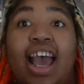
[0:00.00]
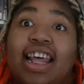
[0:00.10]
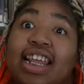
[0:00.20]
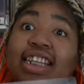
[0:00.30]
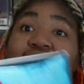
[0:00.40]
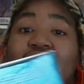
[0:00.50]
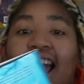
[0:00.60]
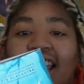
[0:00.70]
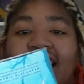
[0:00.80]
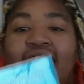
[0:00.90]
And
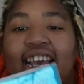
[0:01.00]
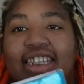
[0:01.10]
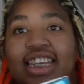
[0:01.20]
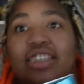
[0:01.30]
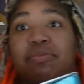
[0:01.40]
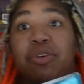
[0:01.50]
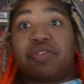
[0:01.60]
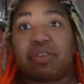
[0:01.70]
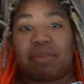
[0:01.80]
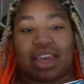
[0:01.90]
inside, it says
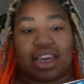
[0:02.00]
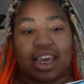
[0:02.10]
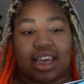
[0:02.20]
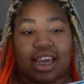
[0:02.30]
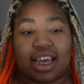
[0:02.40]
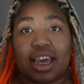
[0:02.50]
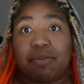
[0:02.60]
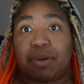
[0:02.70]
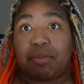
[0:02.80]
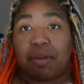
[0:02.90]
movie making
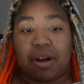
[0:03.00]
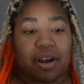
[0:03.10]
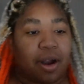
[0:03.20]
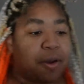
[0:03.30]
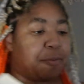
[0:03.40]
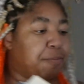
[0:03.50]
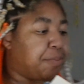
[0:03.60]
can be murder.